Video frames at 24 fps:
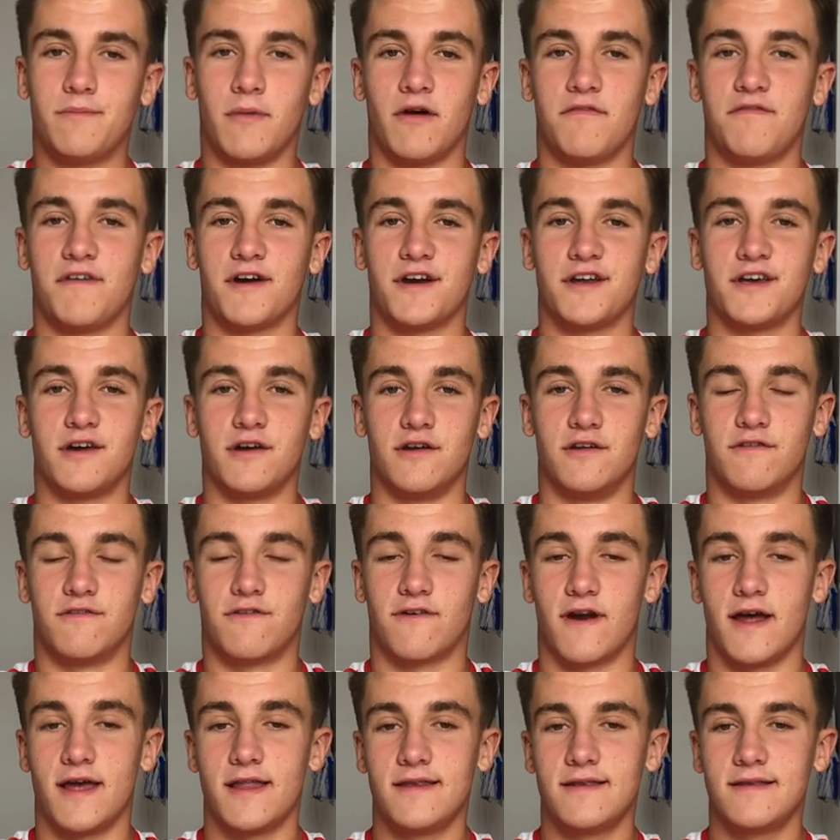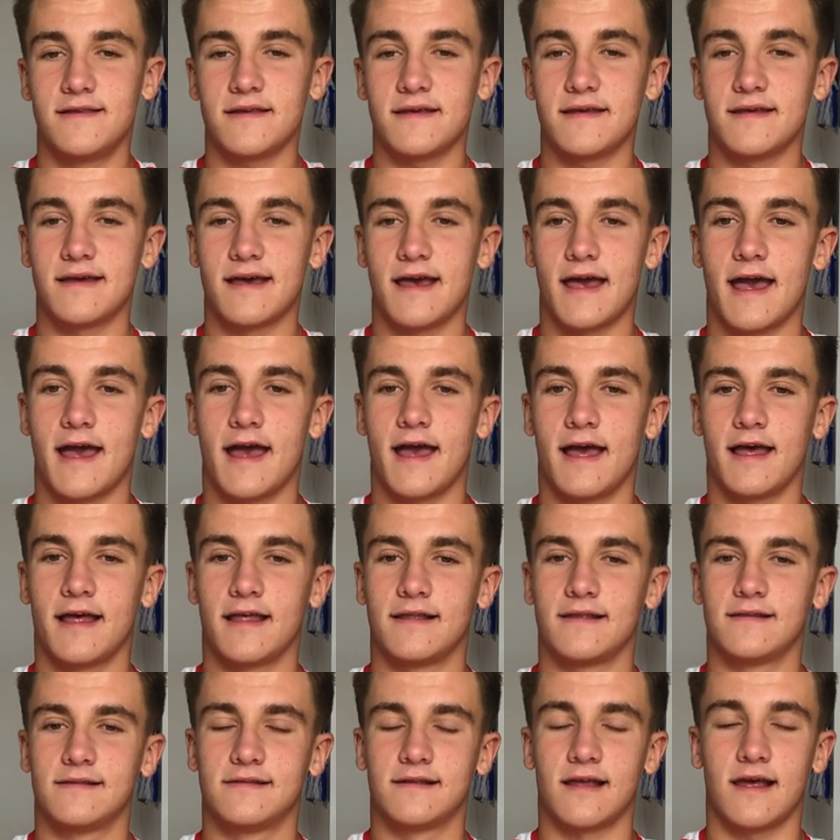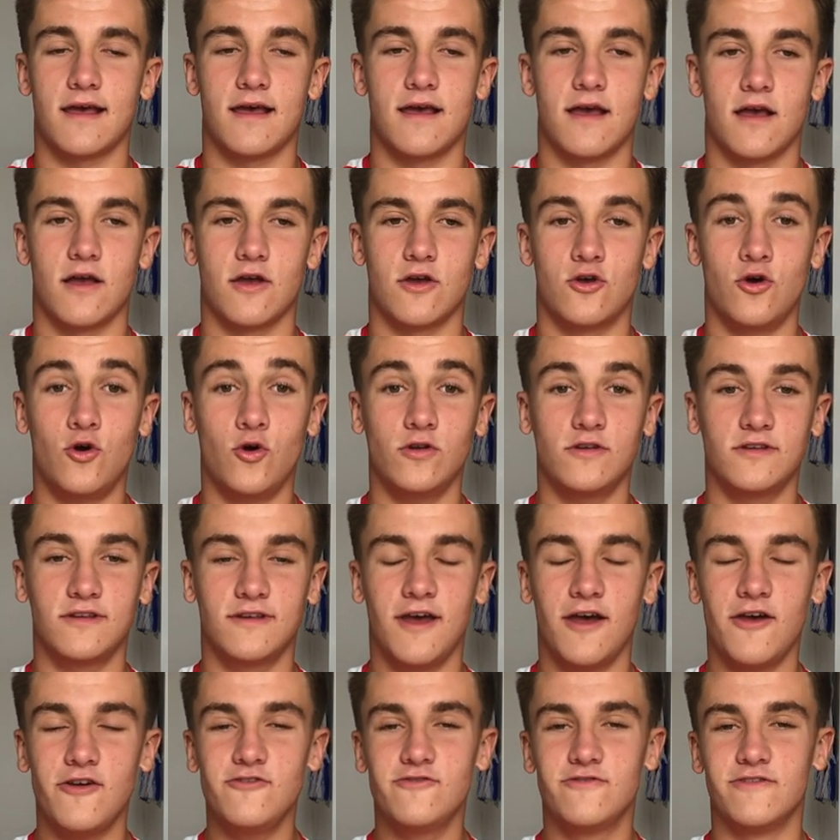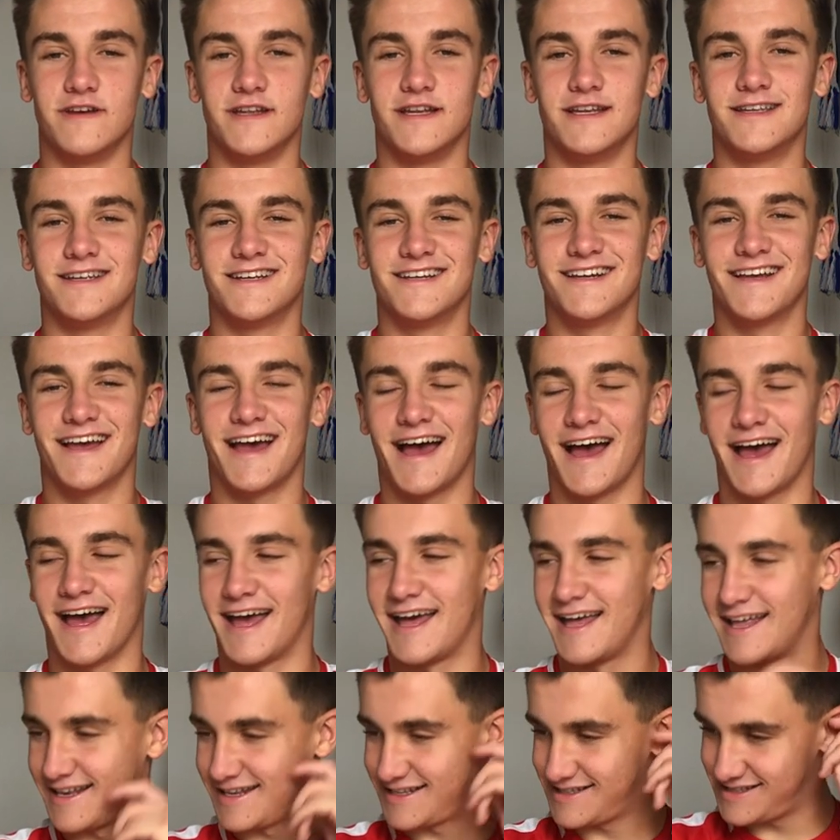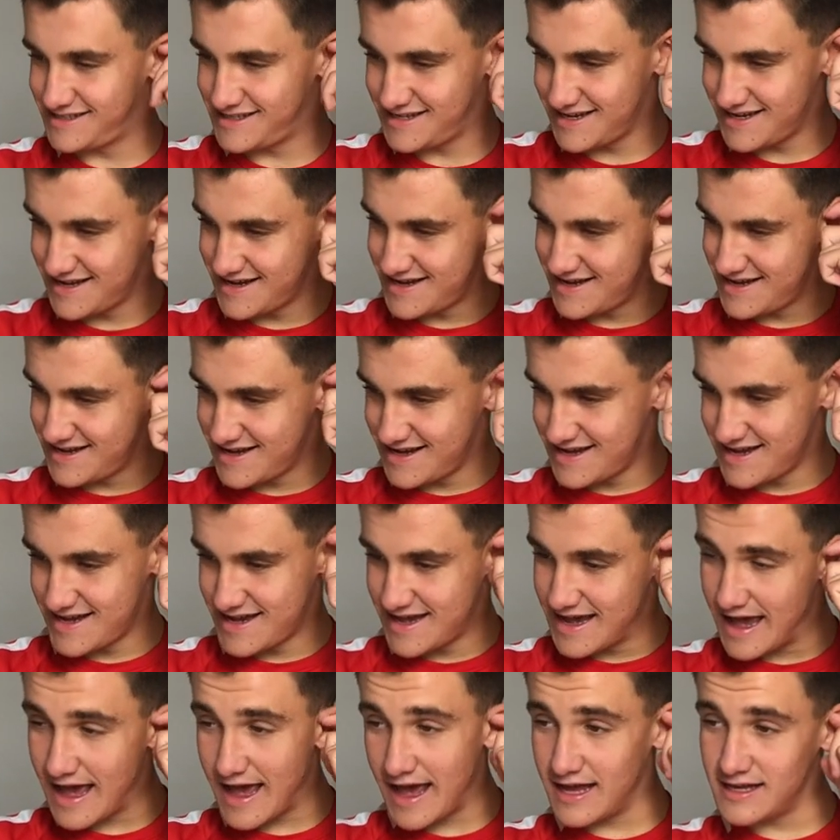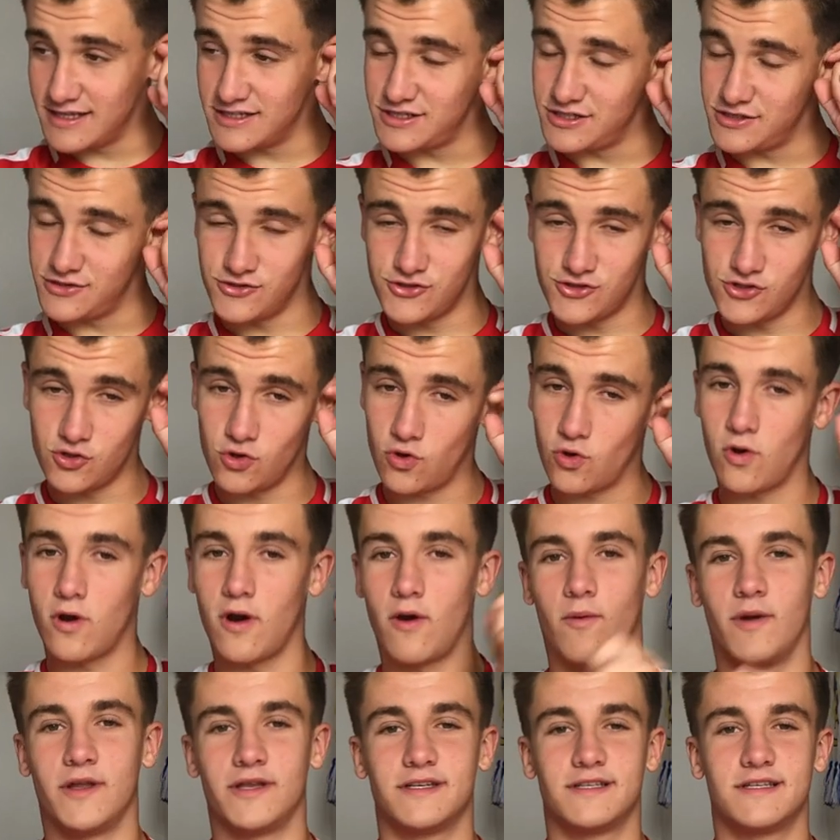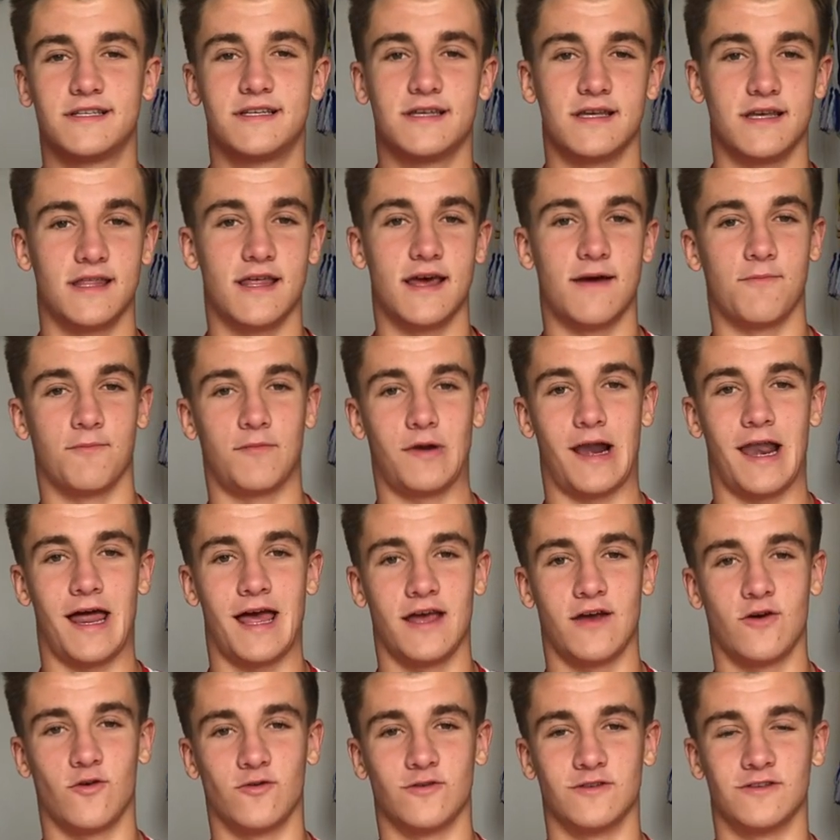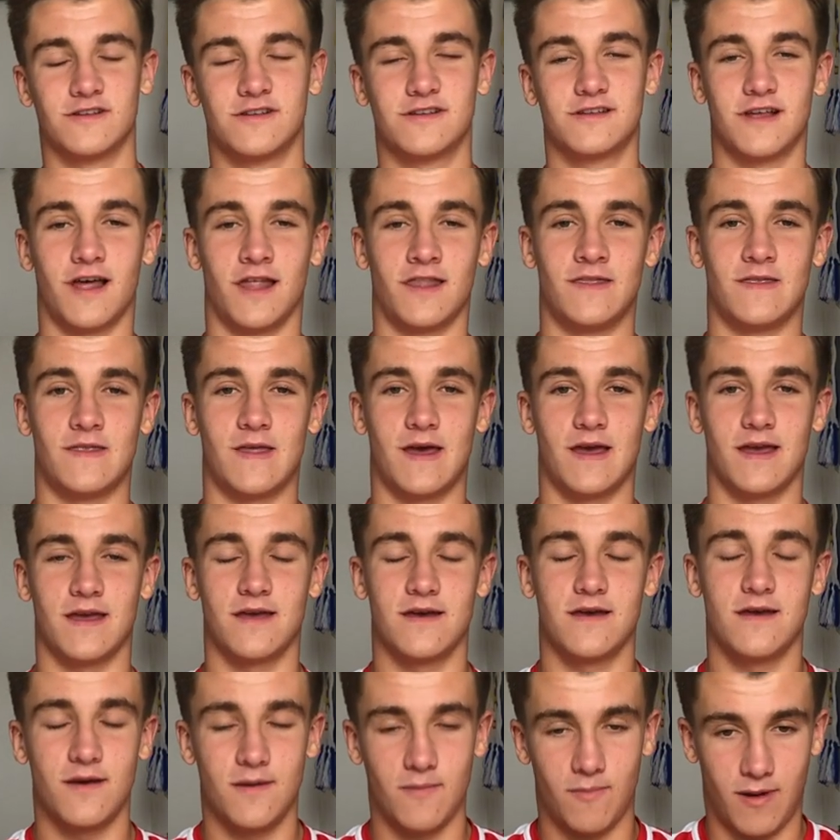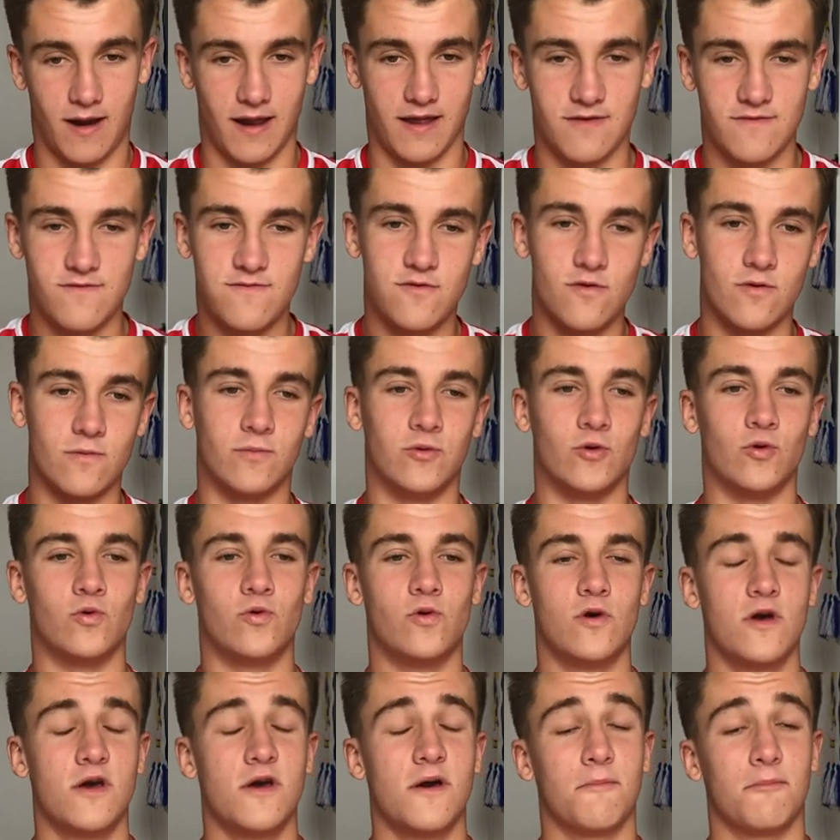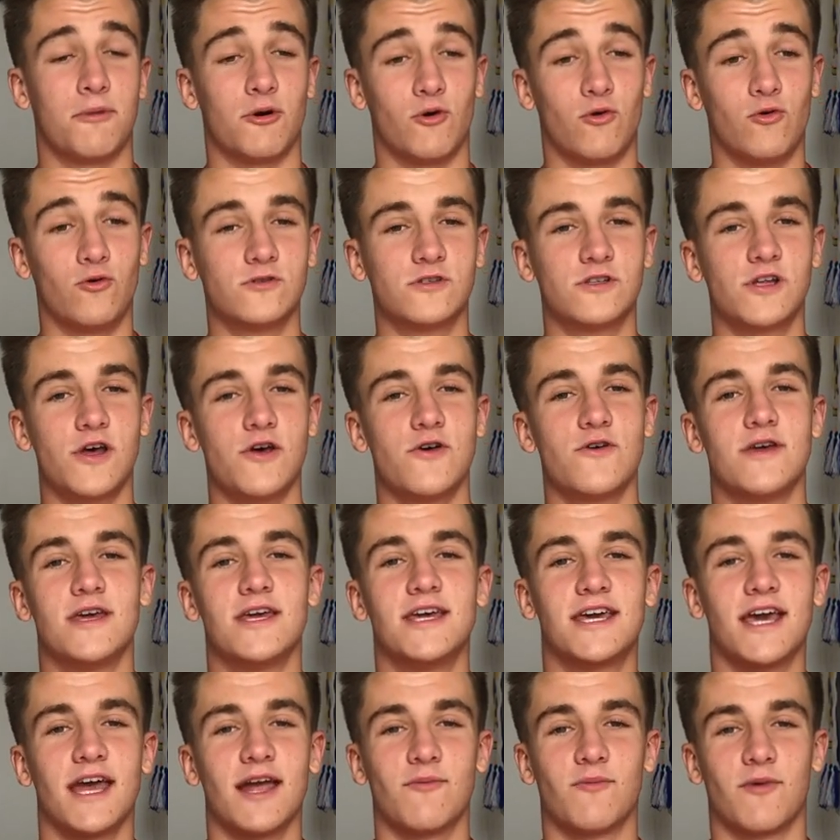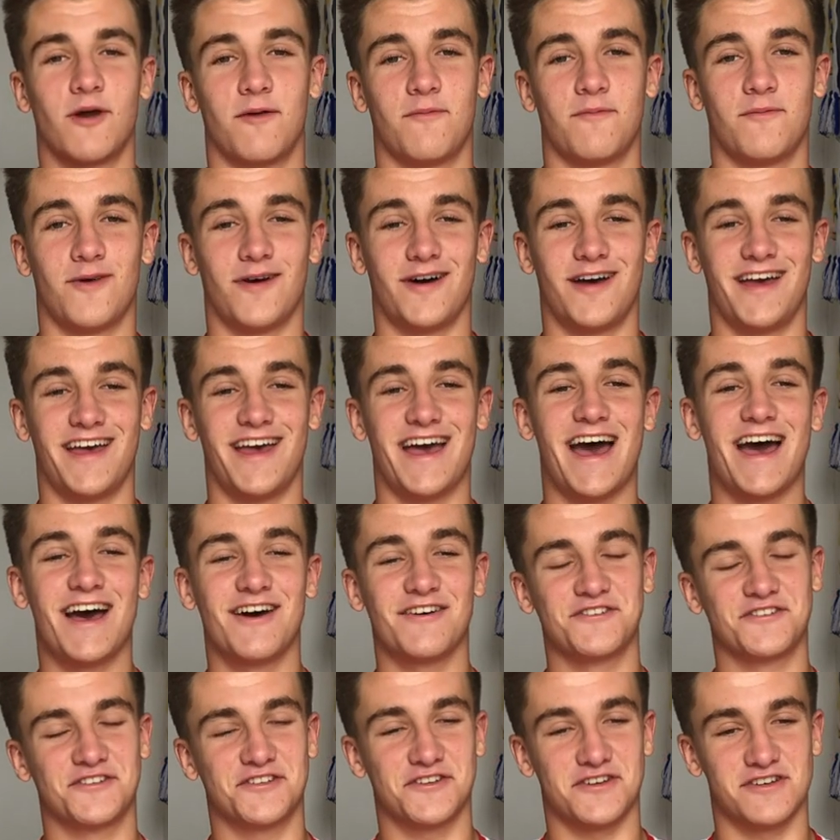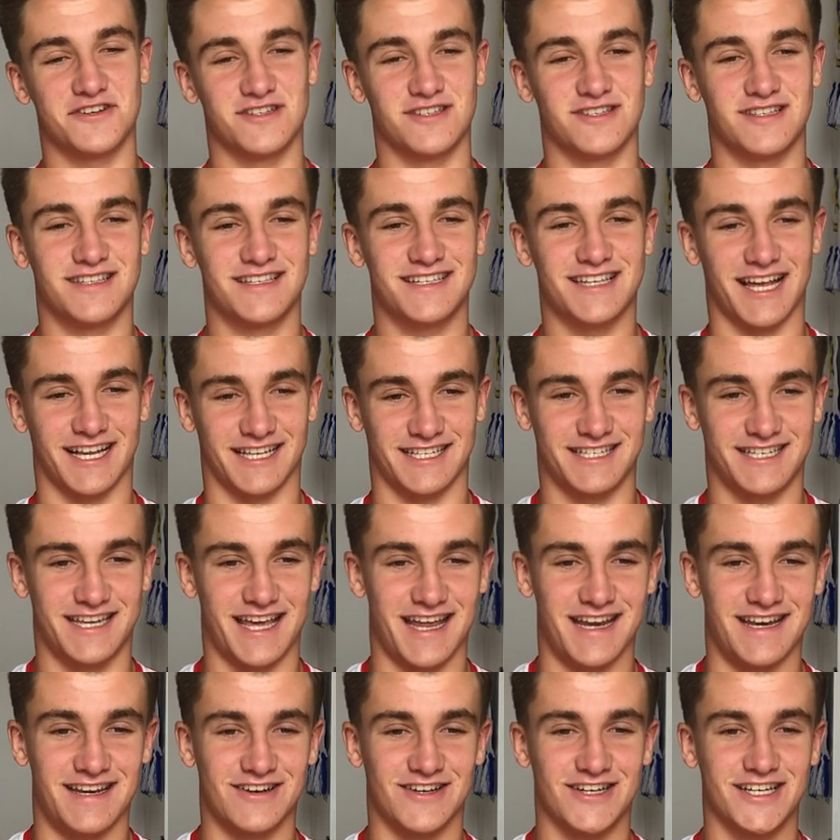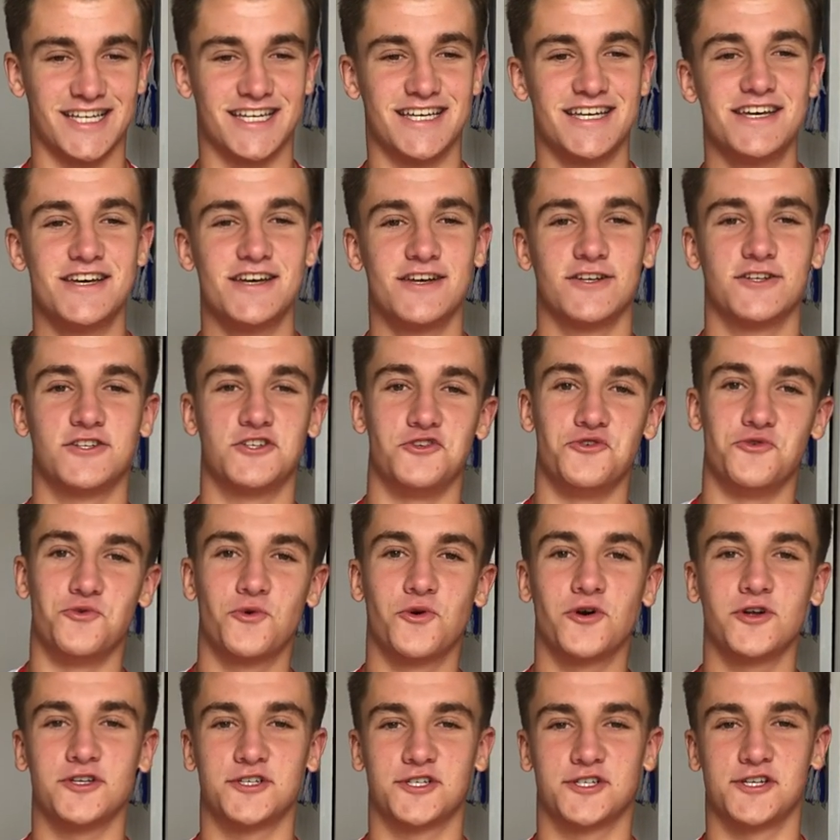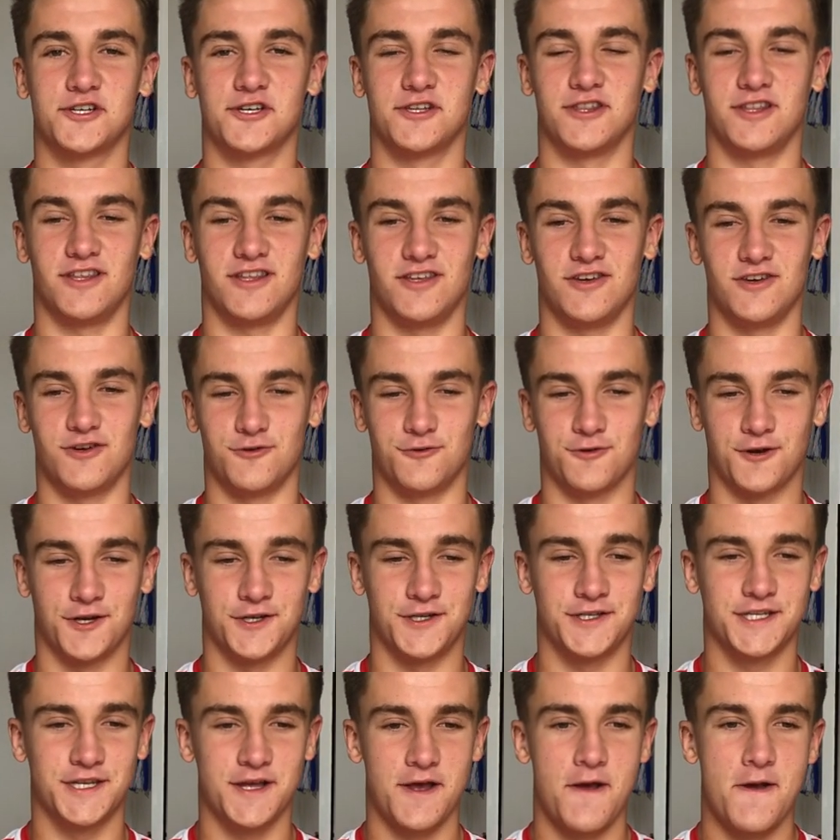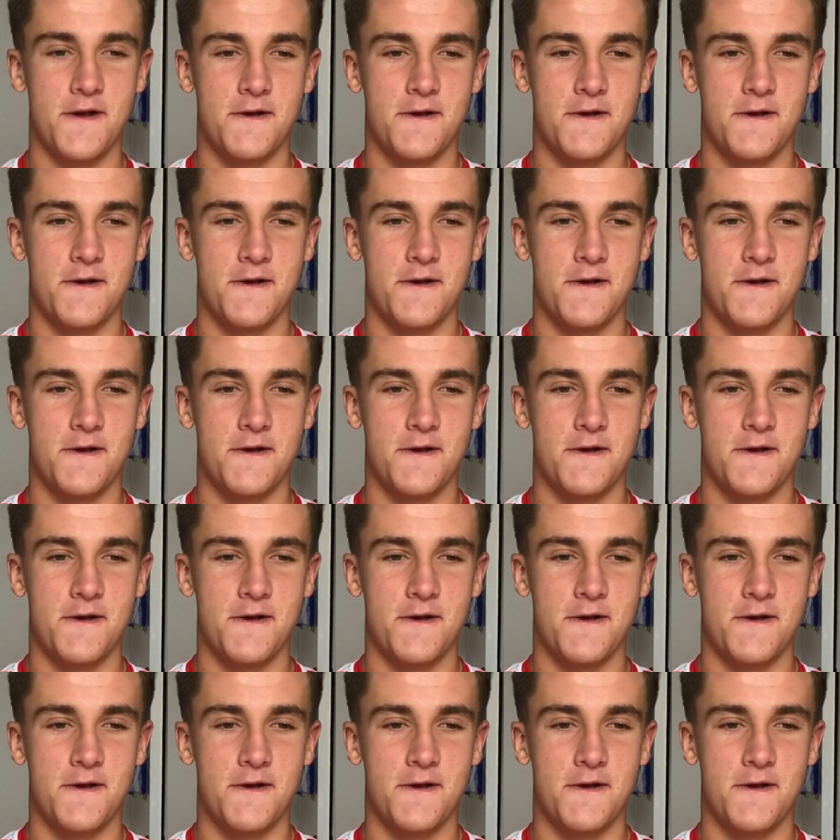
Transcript: my very good friend, has got COVID. And as you saw, I went to see them play on Sunday, play football. But also he came around my house on Saturday night to watch the Euros,